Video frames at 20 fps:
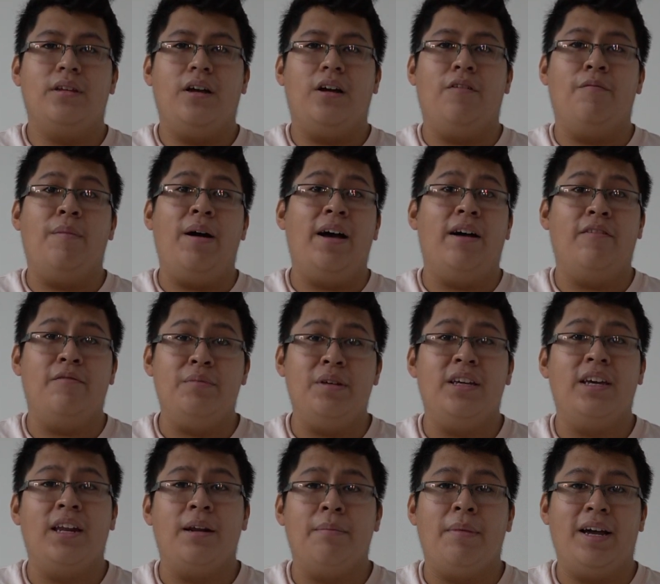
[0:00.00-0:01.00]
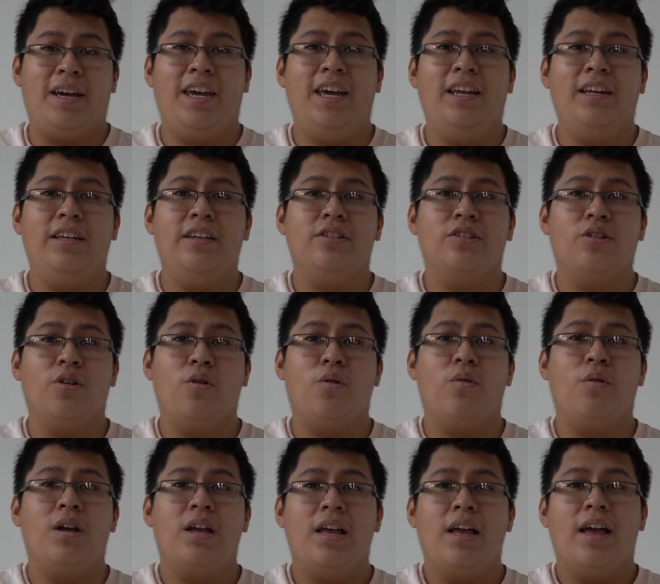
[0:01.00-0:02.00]
of me getting my candy.
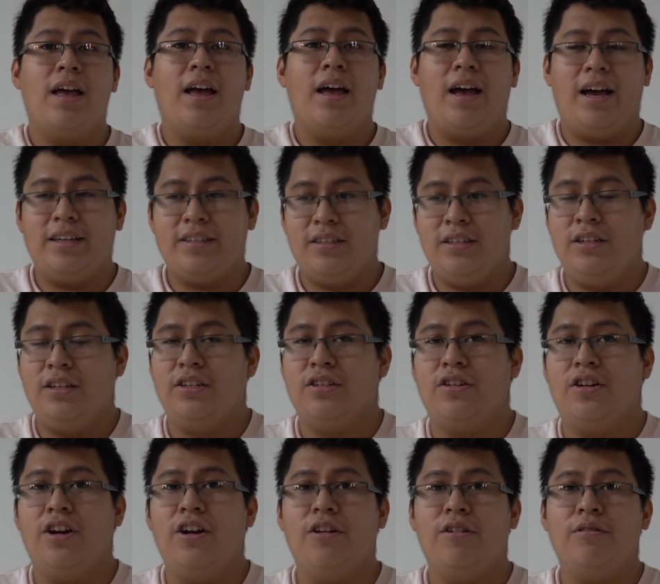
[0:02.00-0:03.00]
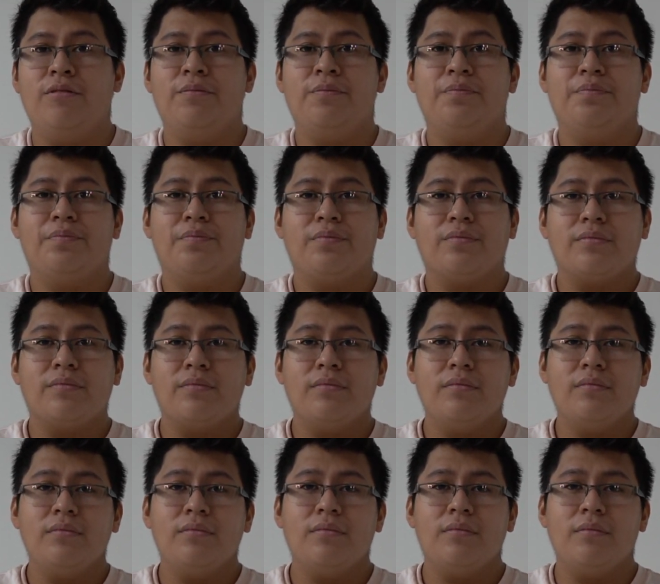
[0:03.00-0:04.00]
So I seen this girl,
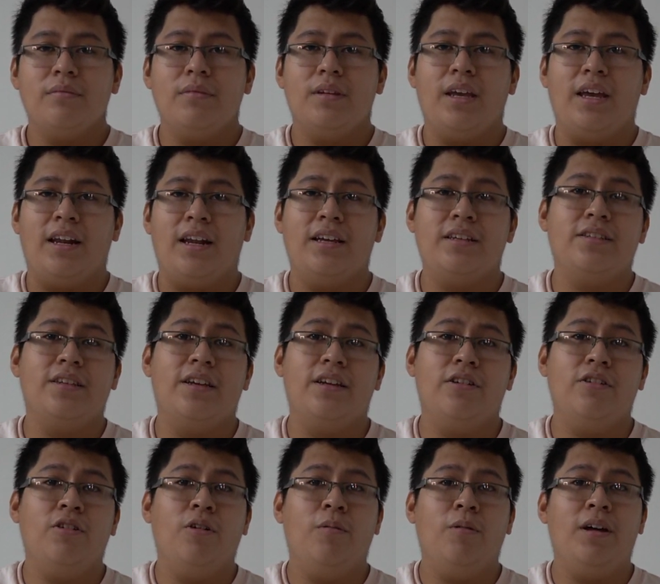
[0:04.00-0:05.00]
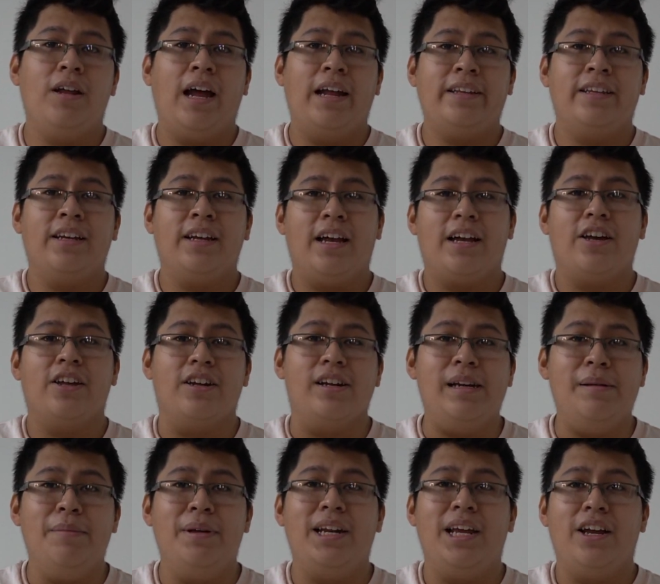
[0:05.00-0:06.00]
and I said, you know what? I think I could
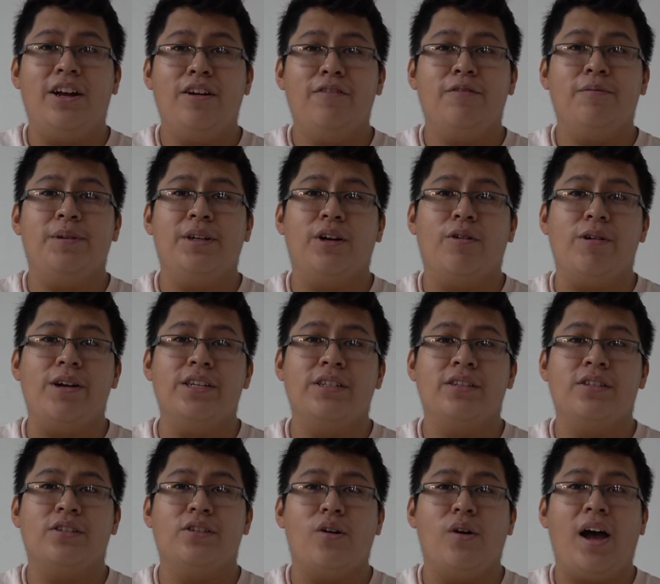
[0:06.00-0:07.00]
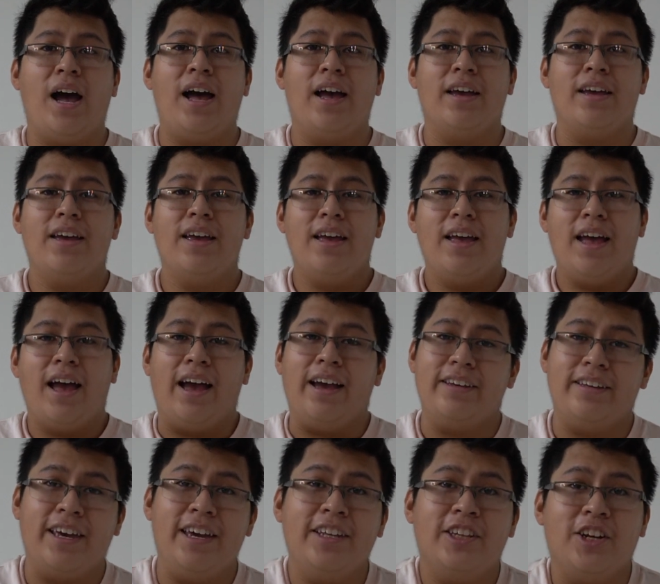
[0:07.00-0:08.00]
eliminate her from the equation. So I
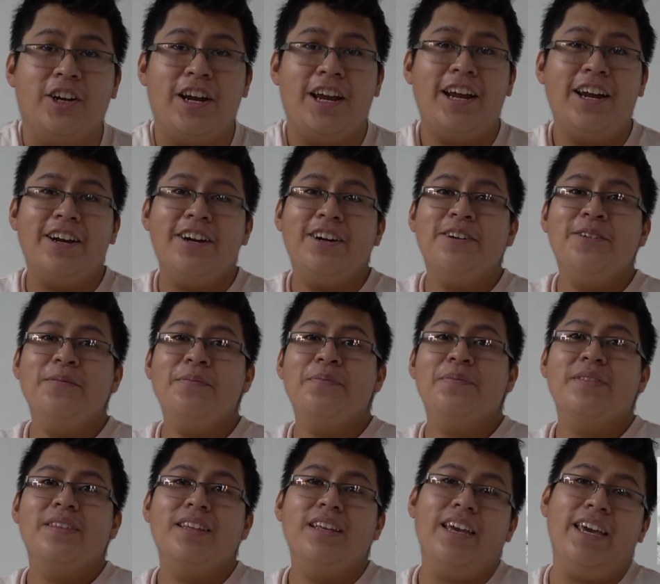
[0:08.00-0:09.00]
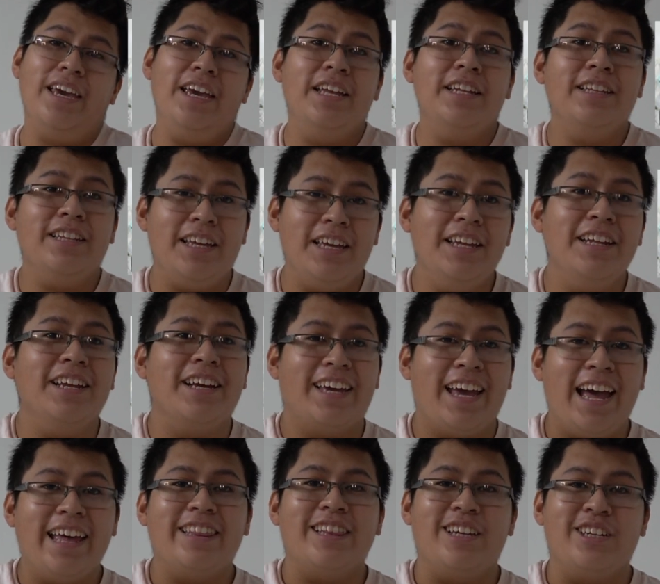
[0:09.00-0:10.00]
yanked her hair in a
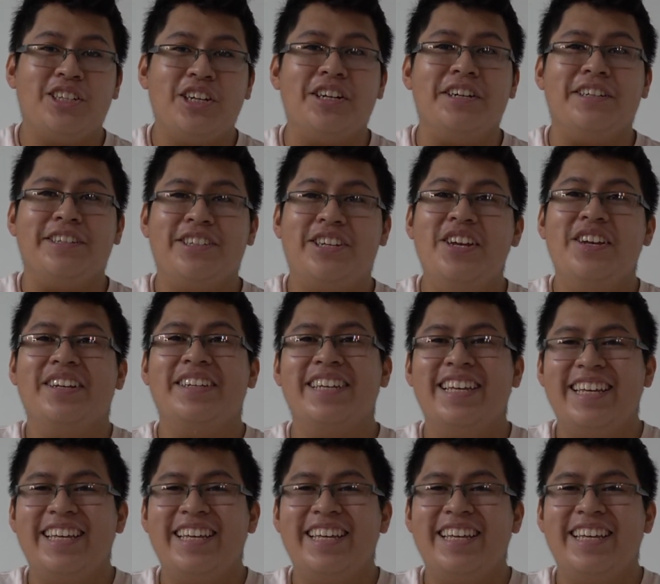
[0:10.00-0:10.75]
Catholic church